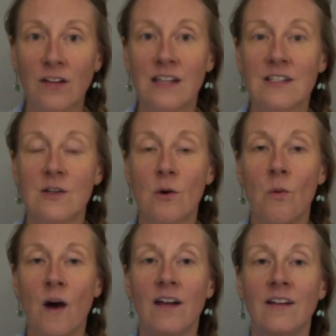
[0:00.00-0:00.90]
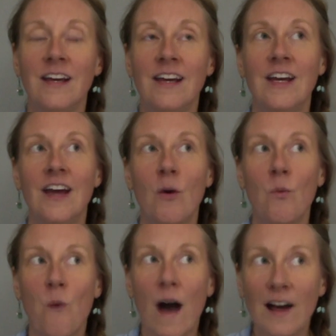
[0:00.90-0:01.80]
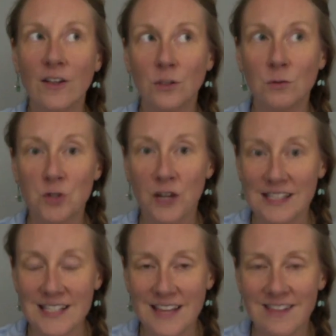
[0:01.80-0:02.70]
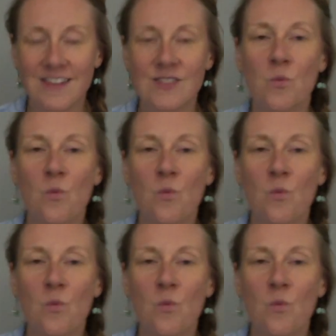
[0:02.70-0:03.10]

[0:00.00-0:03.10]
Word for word: And so while while you transcend this,